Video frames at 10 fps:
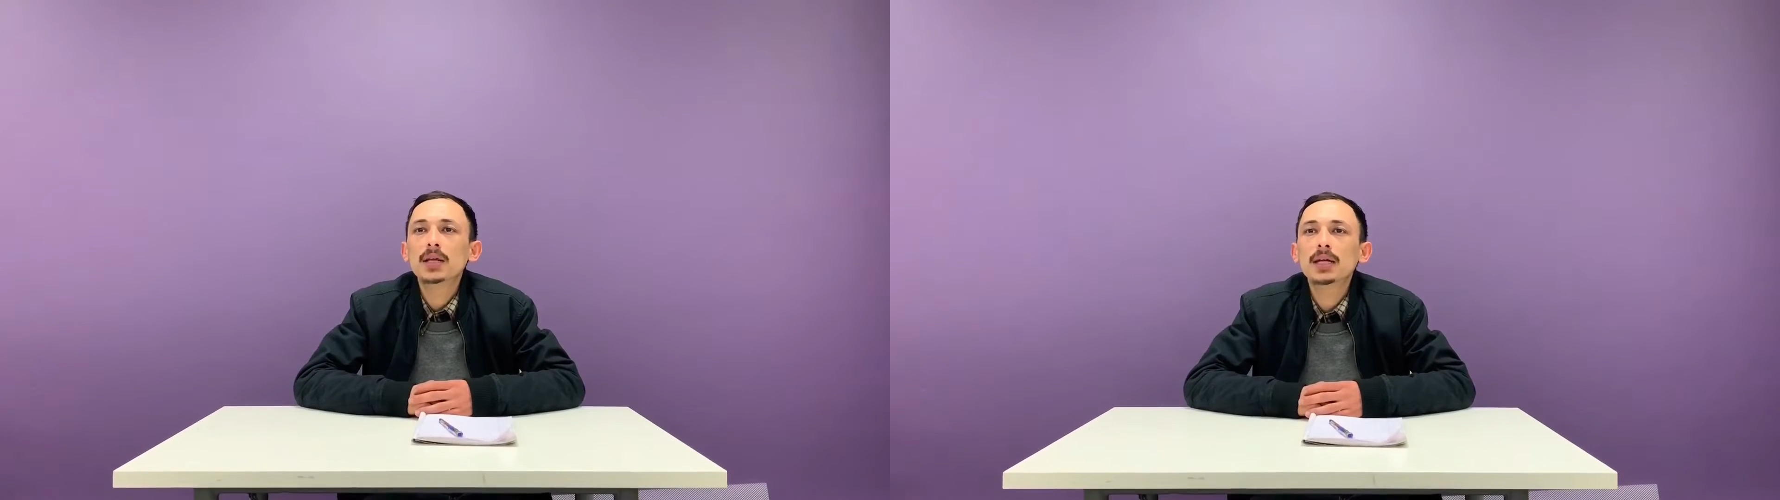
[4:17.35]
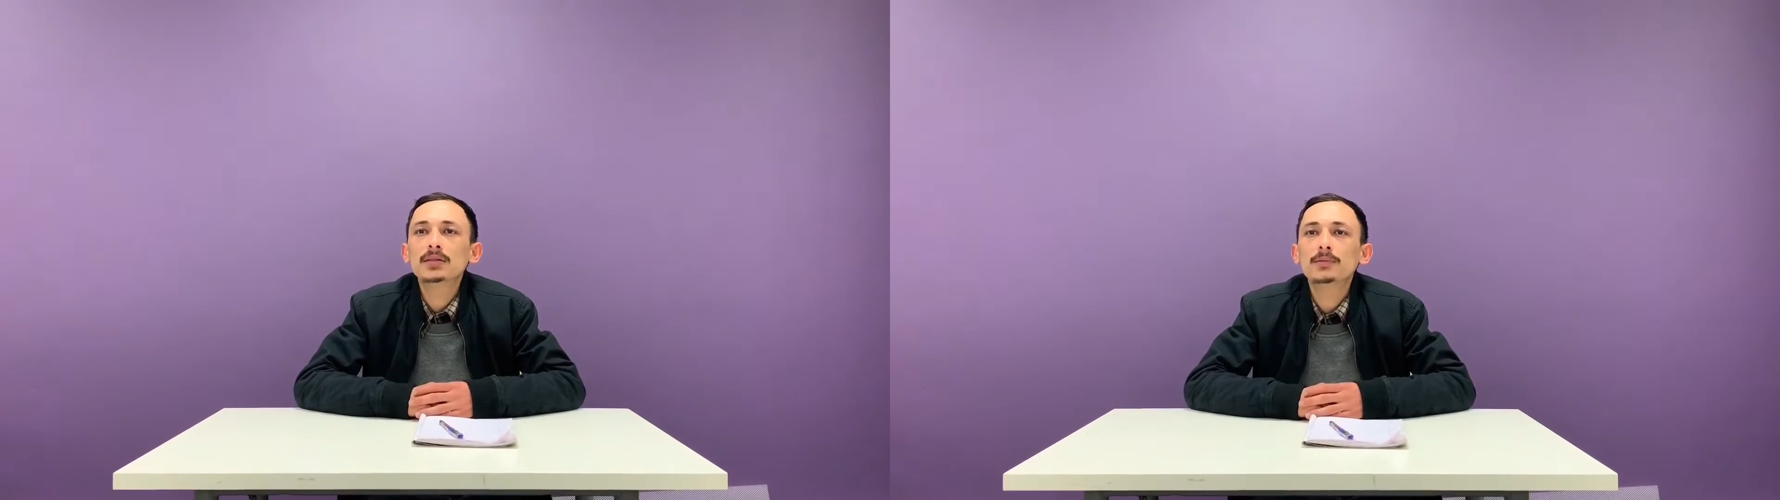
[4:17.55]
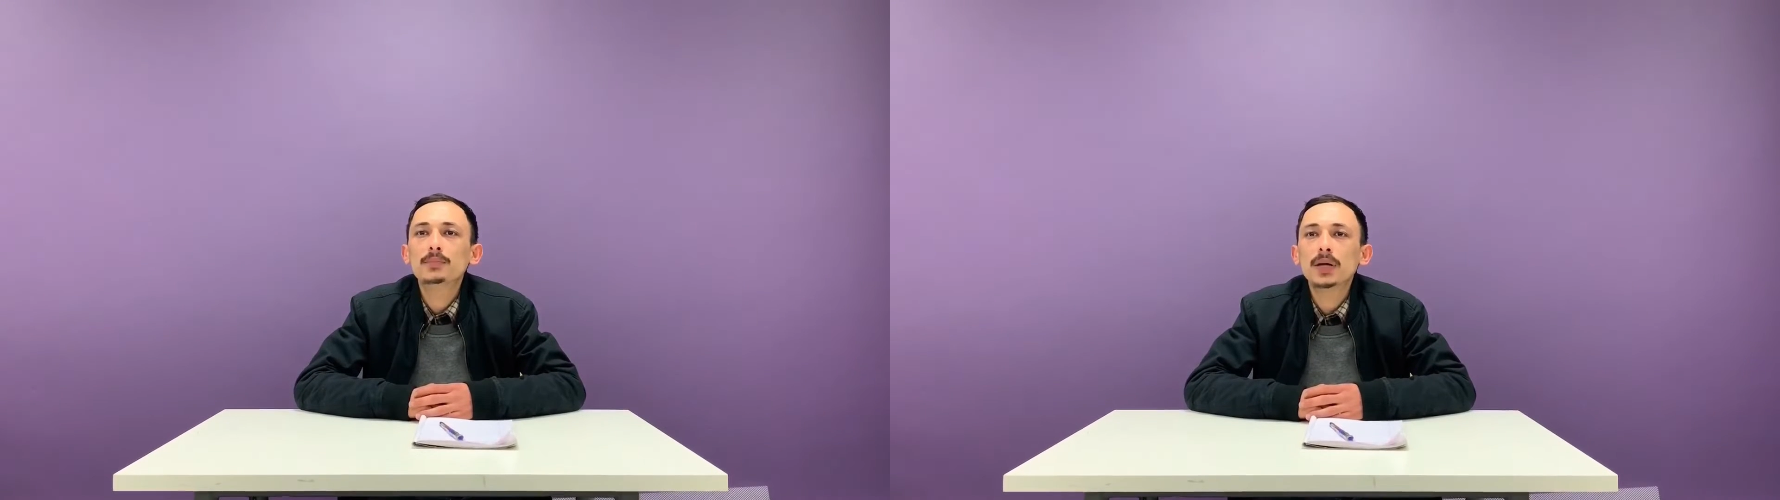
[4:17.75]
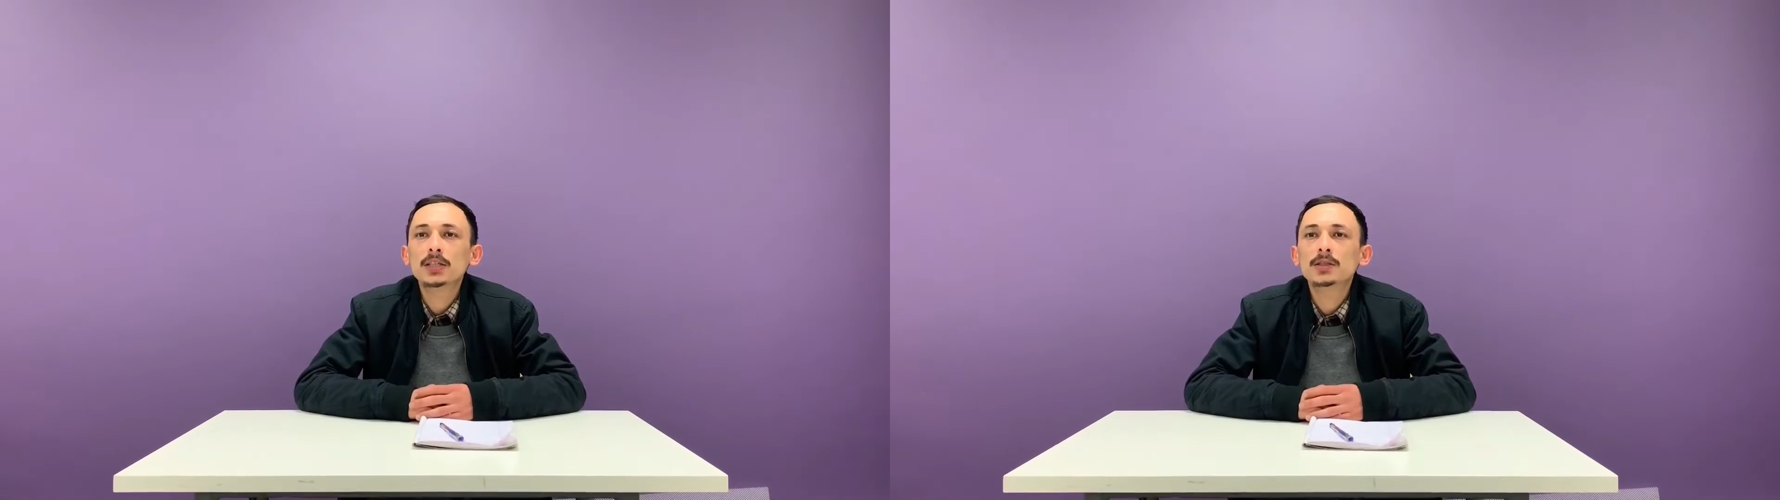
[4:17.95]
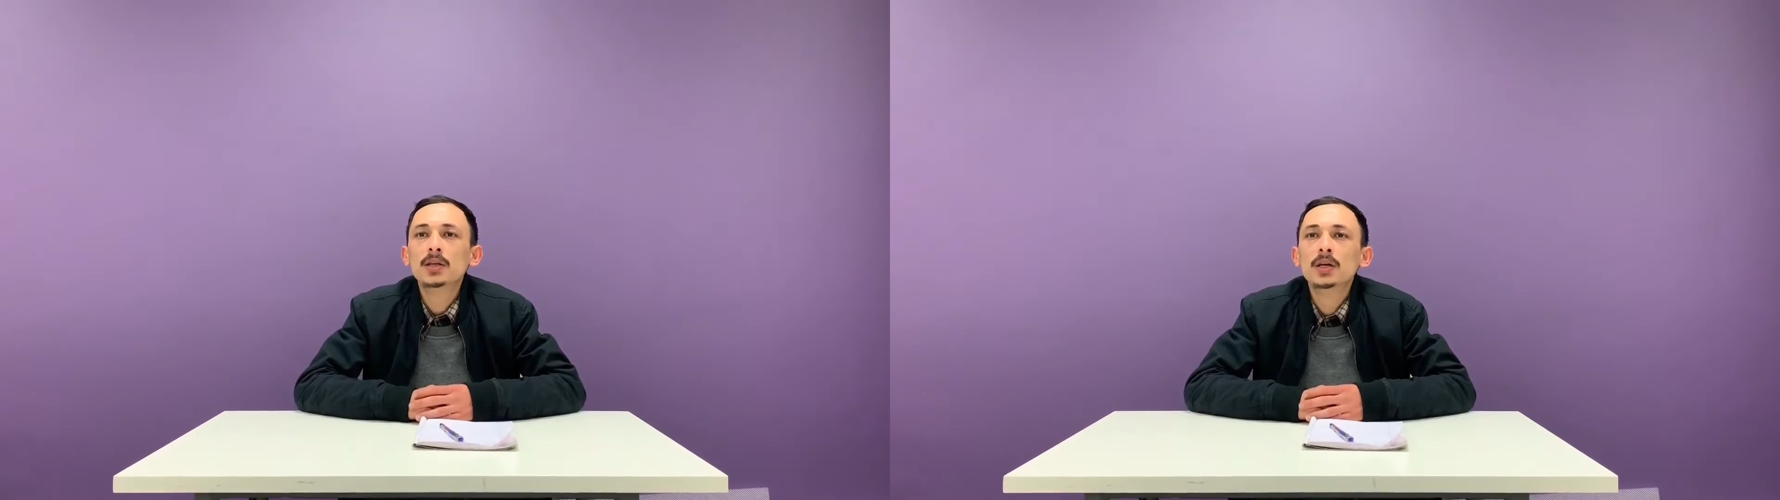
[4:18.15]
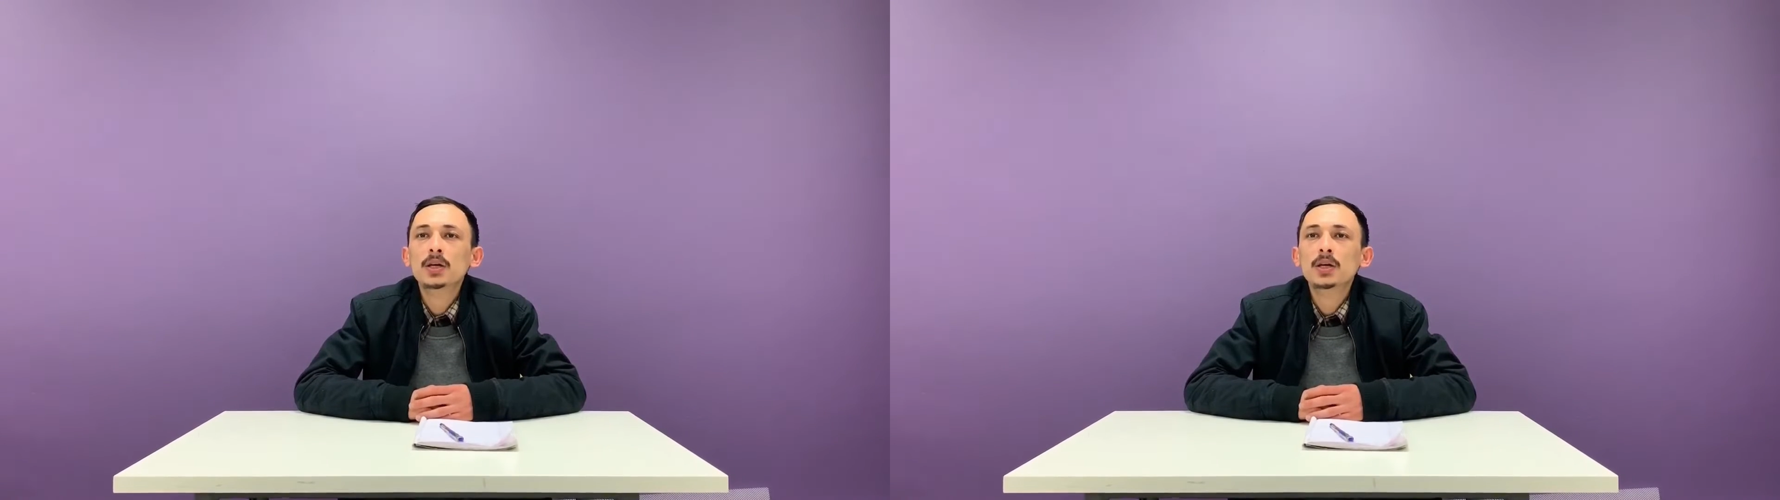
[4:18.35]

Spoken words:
as the price